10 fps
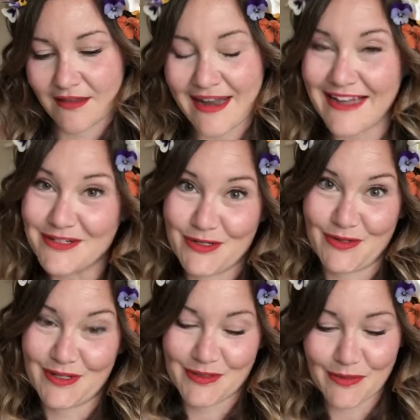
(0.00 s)
nectar's
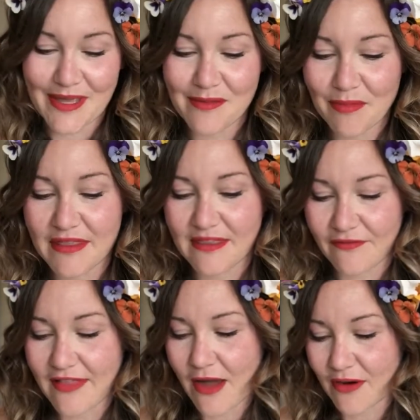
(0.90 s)
really sweet, but the
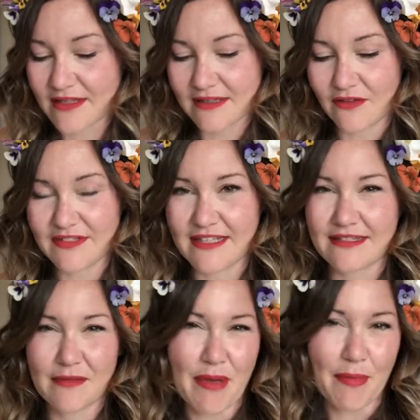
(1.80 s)
flower itself tastes
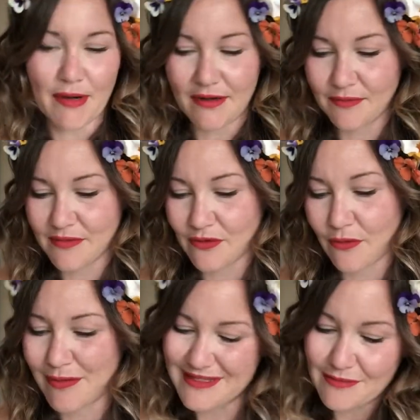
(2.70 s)
like pepper. So it
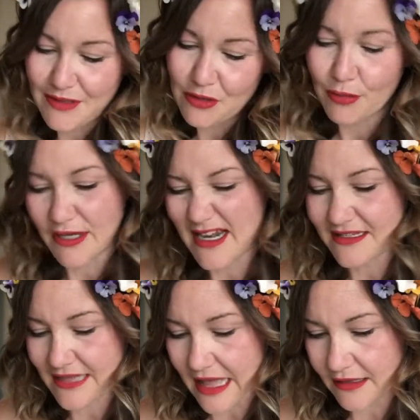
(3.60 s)
would be something you'd put in a
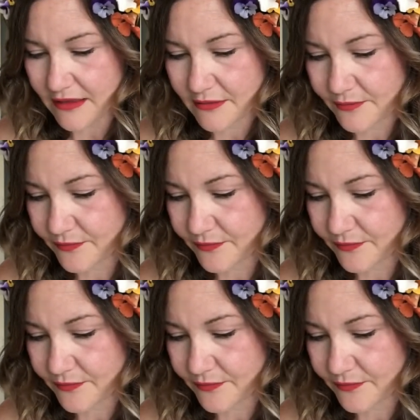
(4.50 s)
salad.